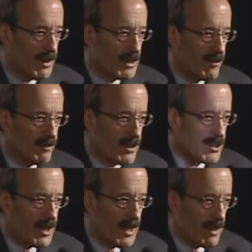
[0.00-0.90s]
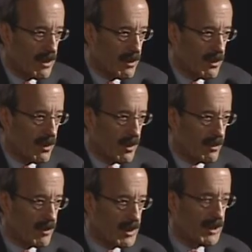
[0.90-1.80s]
of Pristina
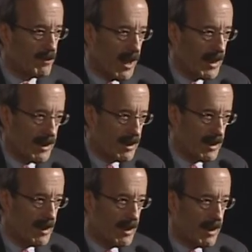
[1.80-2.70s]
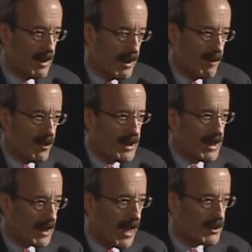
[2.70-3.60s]
or Tirana, I'm
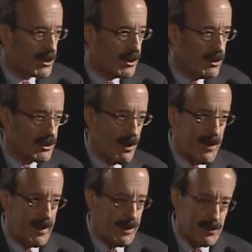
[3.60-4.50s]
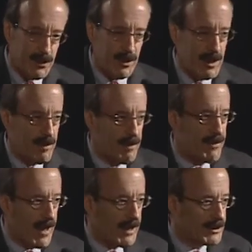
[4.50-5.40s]
recognized too. So I think it's certainly
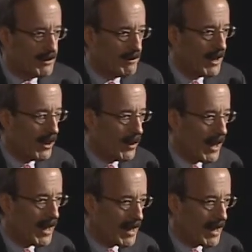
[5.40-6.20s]
thanks to VOA.